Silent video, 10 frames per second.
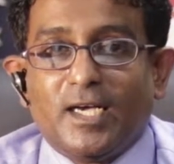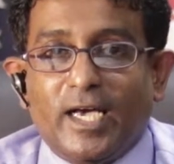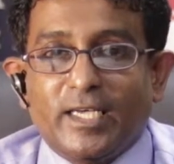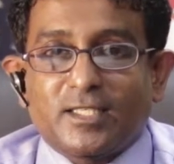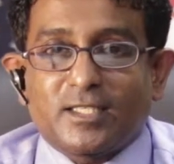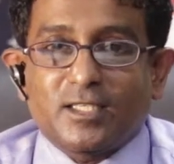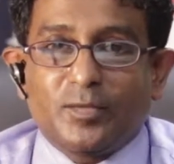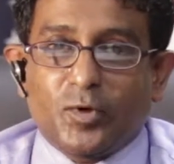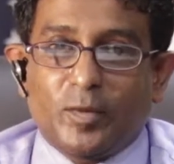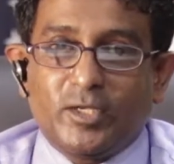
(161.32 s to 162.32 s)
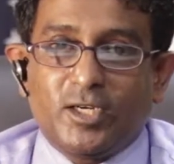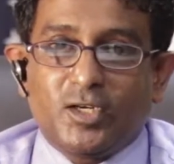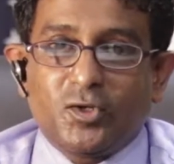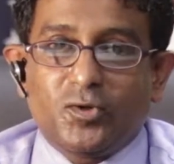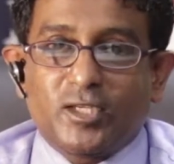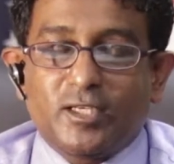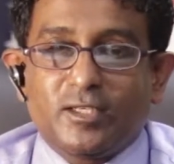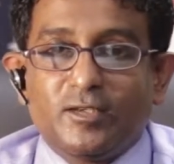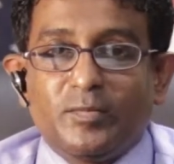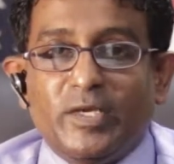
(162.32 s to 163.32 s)
as a prominent tutor,
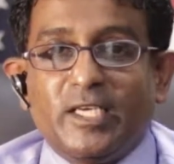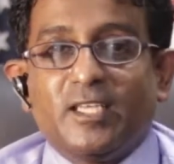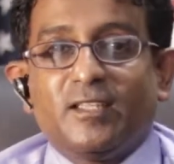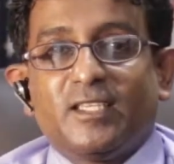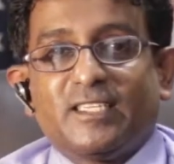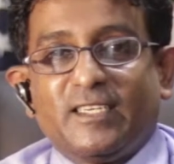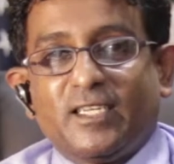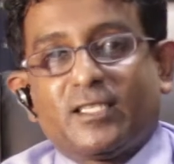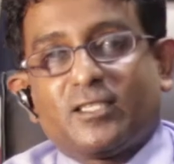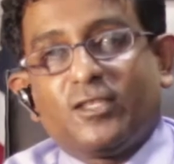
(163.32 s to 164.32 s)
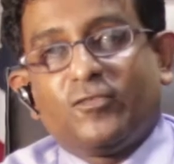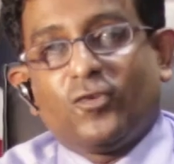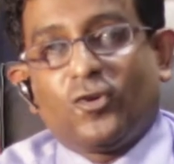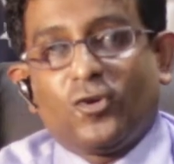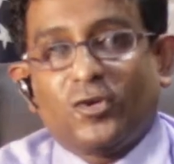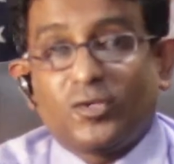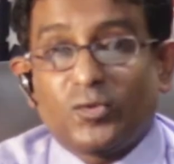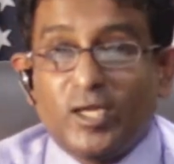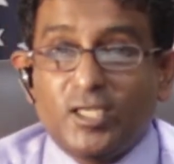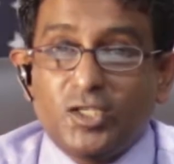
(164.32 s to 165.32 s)
being in this industry for
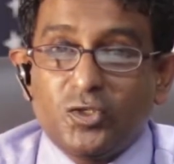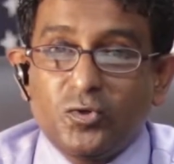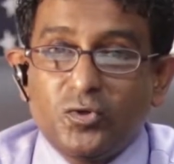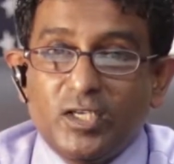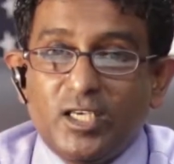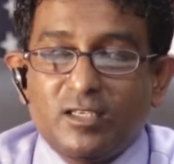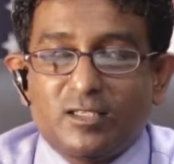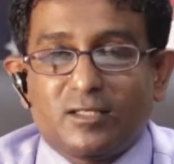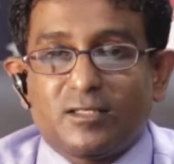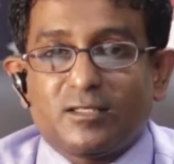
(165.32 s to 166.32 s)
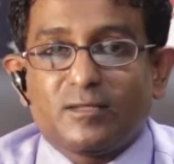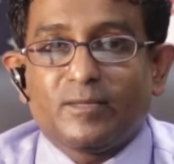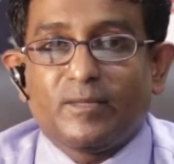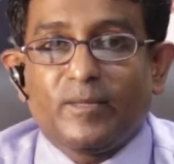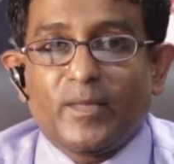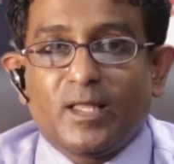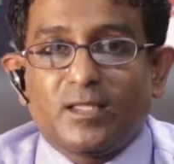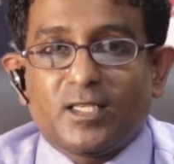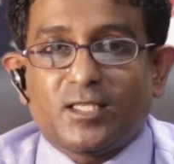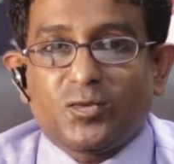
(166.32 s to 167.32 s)
22 years,
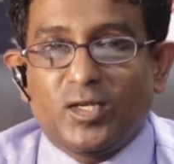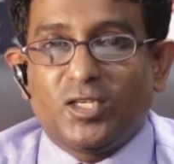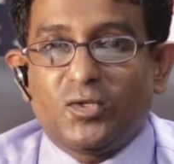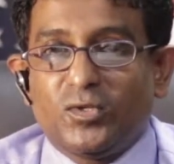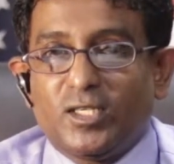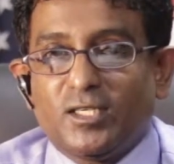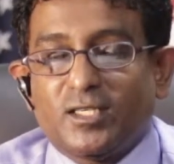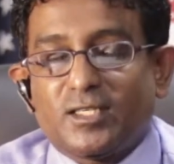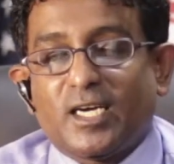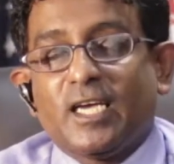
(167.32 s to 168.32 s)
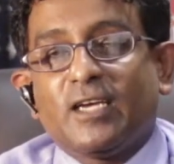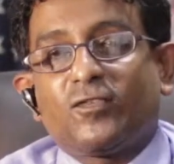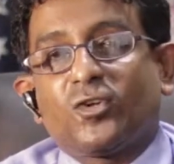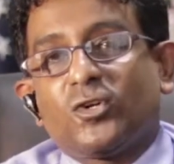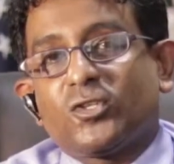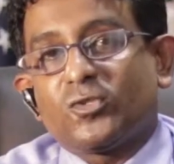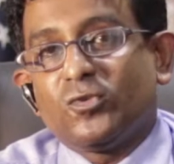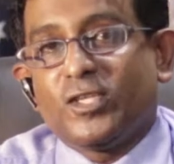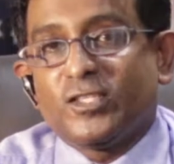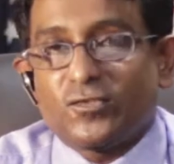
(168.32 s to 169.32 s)
that's 22 years, I have taught
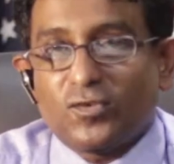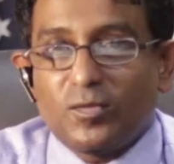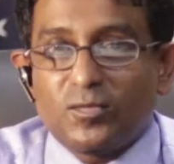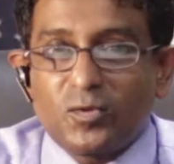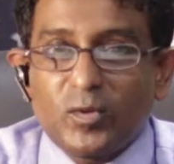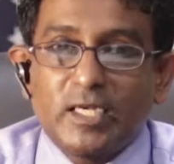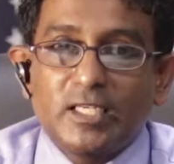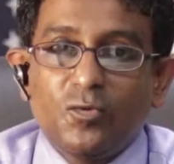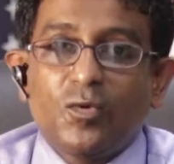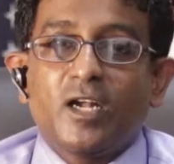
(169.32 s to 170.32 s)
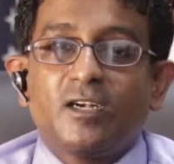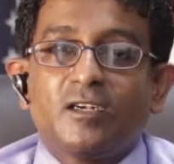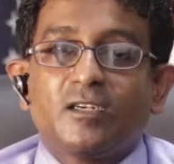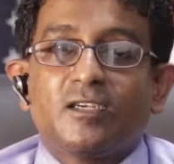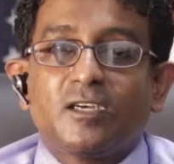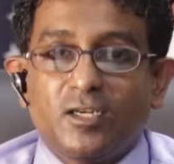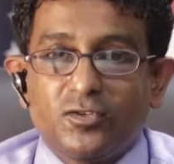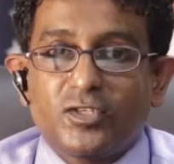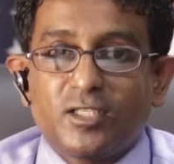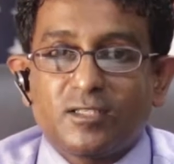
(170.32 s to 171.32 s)
students from 21
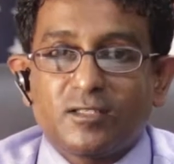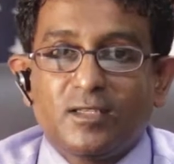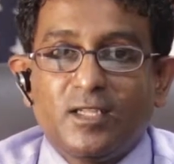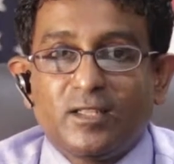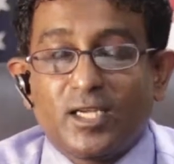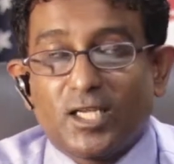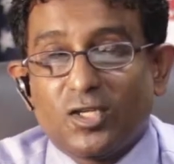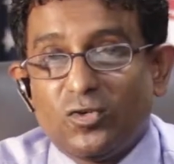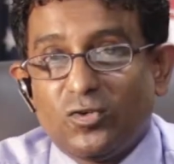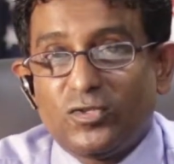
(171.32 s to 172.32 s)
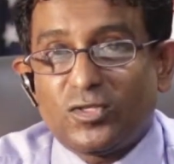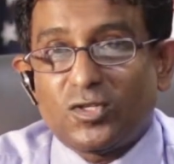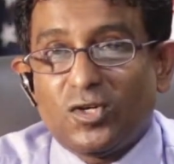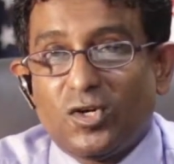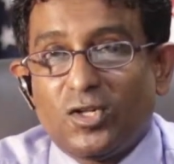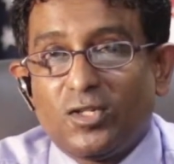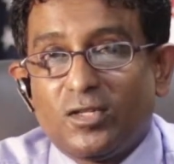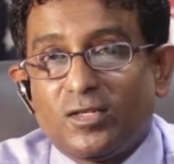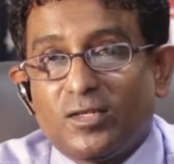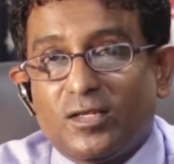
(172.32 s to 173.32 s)
countries. That includes all
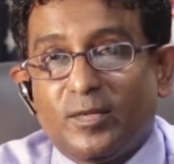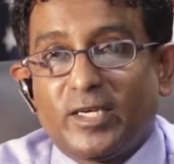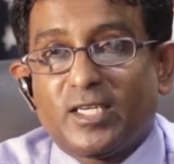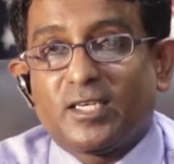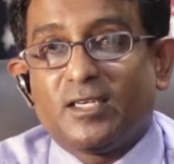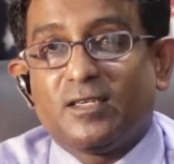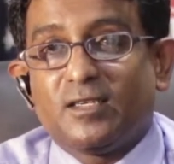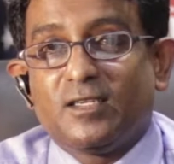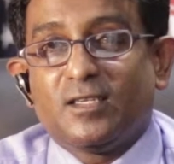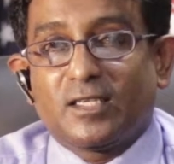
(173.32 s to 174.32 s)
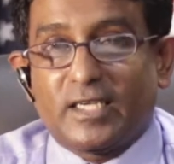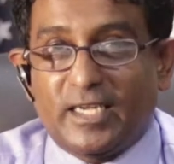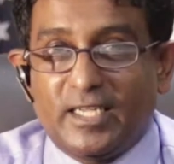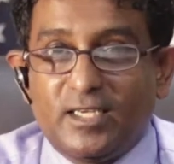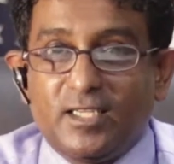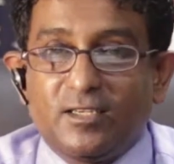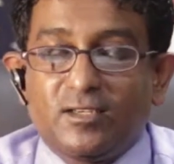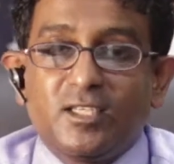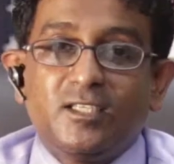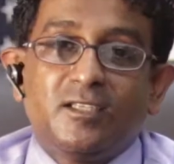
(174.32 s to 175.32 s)
American, Canadian
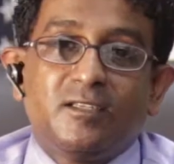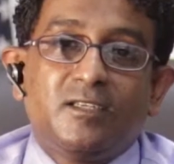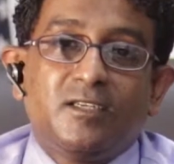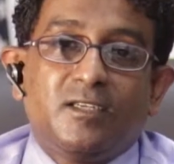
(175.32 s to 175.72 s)
region,